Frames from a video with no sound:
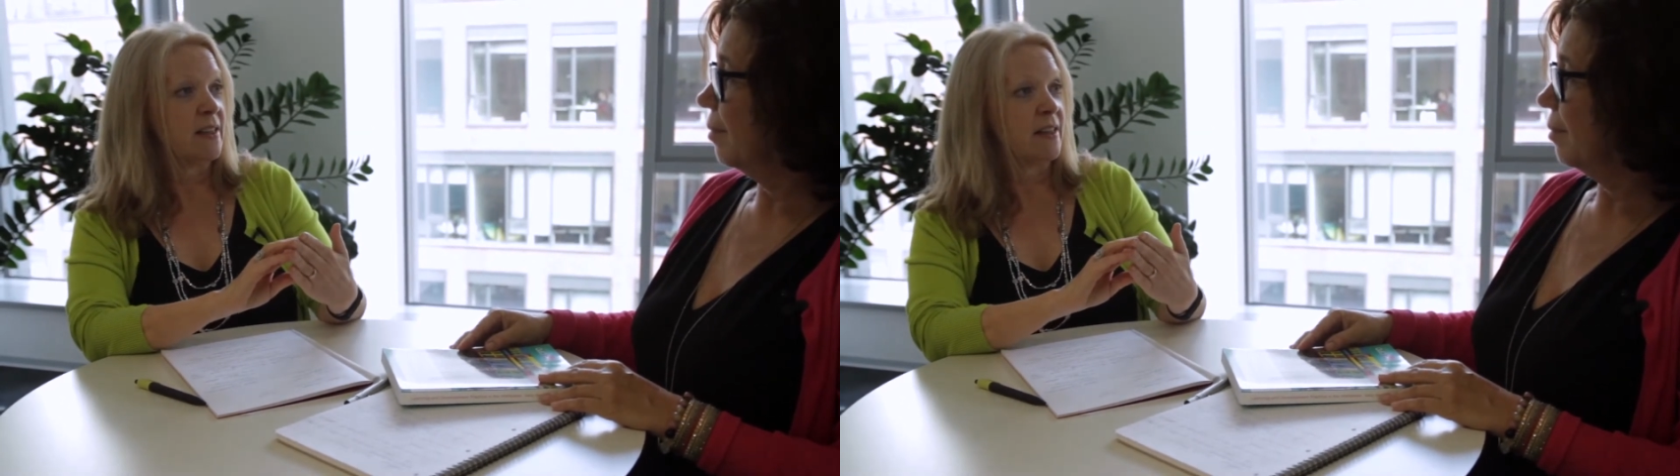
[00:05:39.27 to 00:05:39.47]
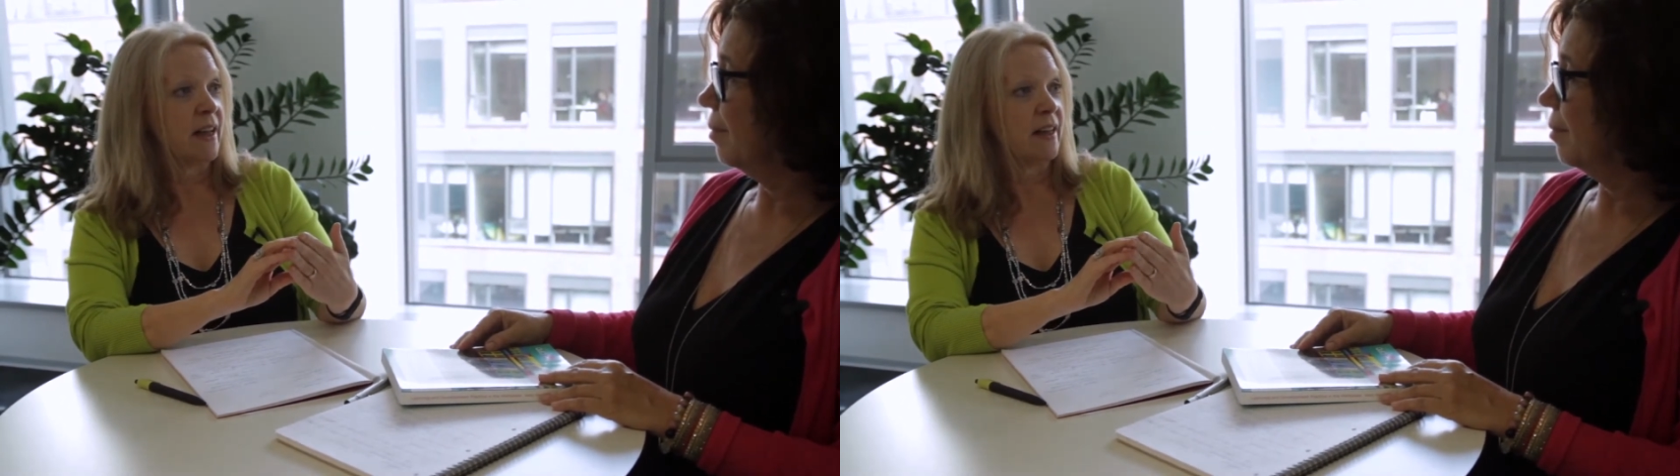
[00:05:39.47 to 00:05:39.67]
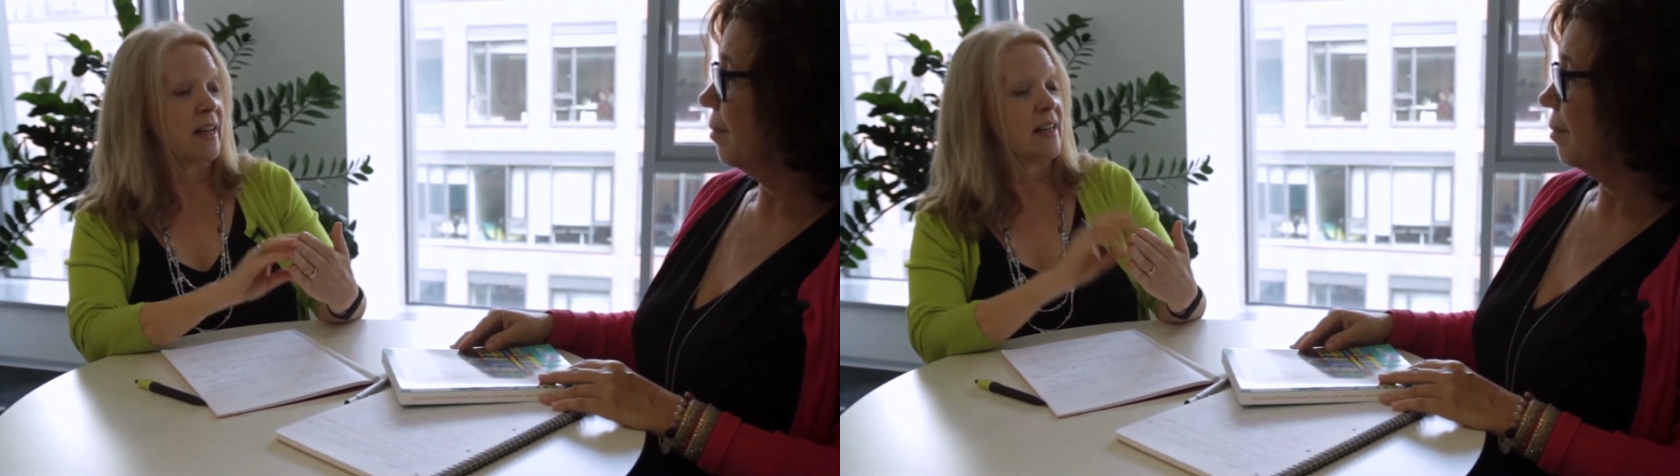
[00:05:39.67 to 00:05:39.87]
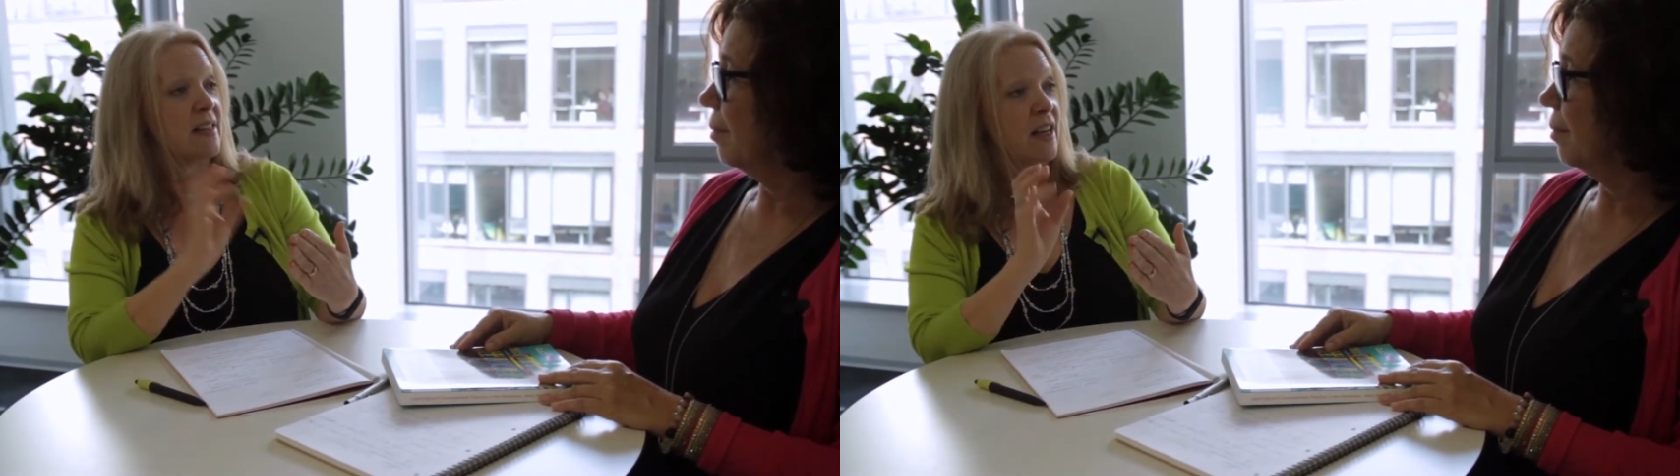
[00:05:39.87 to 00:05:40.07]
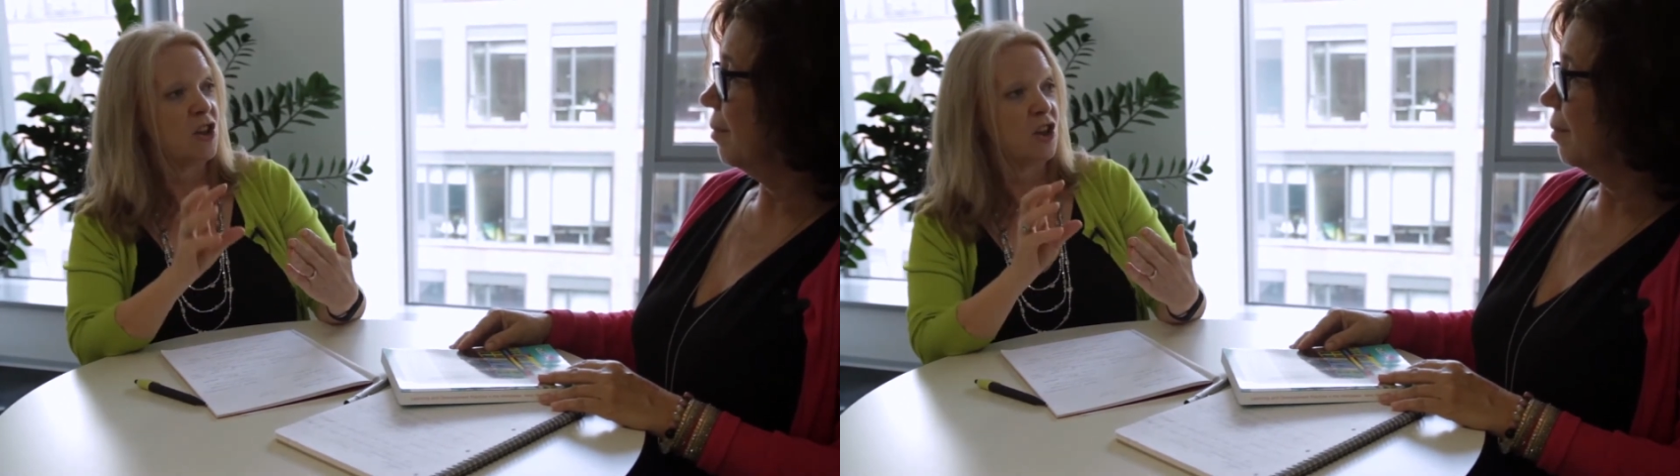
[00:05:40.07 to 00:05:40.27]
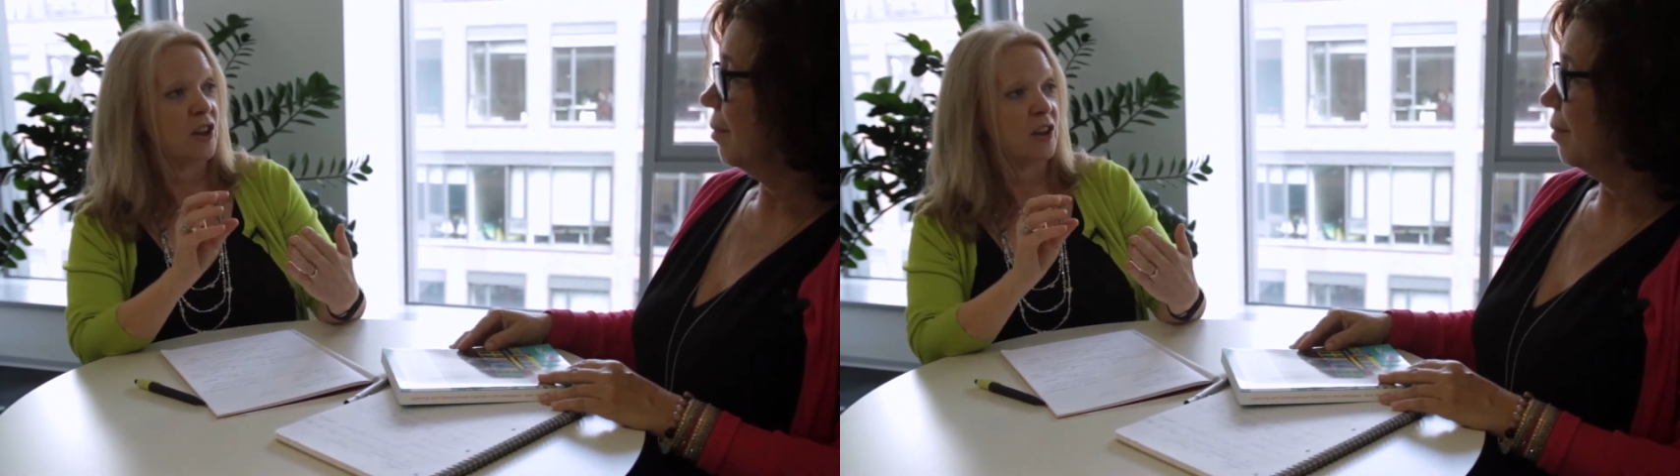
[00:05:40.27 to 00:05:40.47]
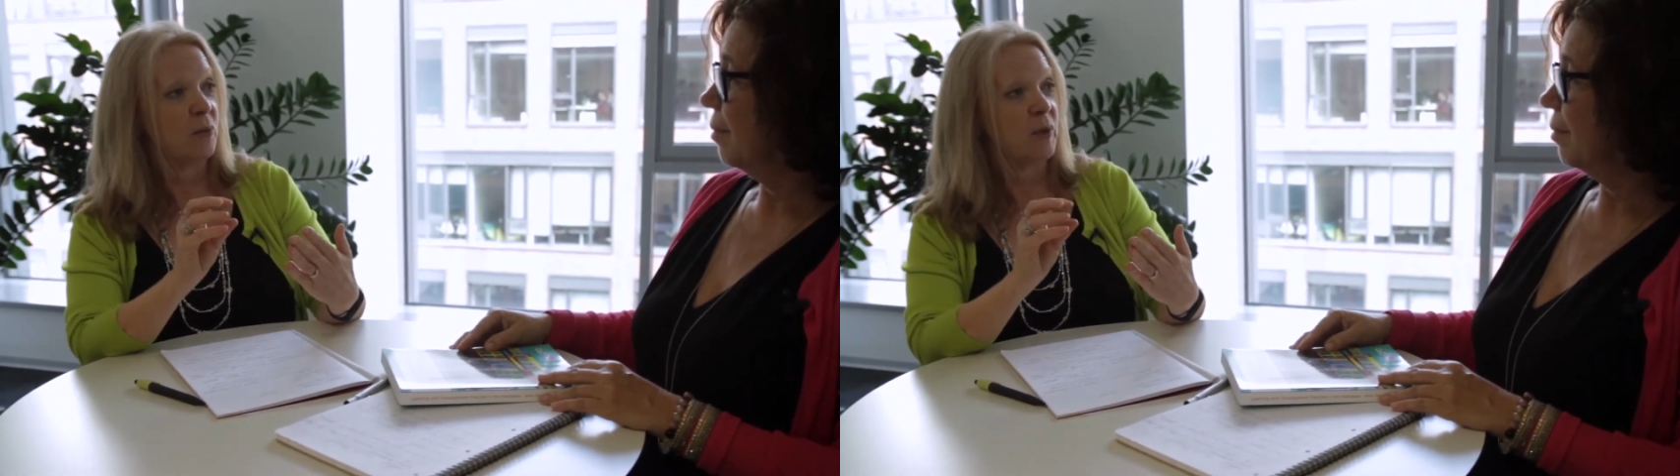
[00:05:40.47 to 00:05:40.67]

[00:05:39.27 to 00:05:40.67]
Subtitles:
to get attention.